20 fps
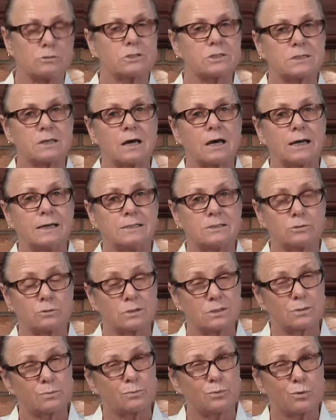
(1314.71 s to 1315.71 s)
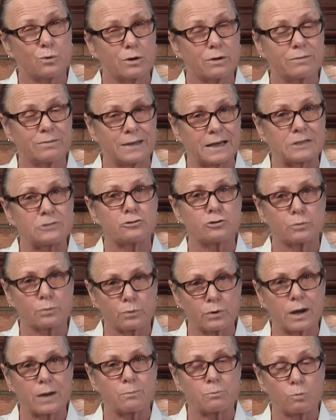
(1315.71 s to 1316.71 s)
side, so it's important. That's your
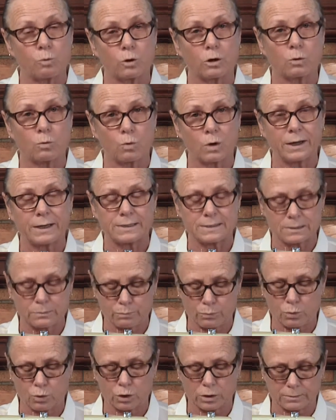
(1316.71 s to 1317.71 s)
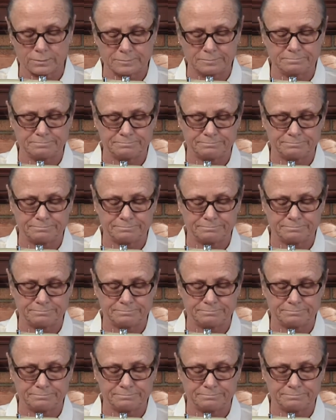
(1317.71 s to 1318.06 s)
prep work, why it's important.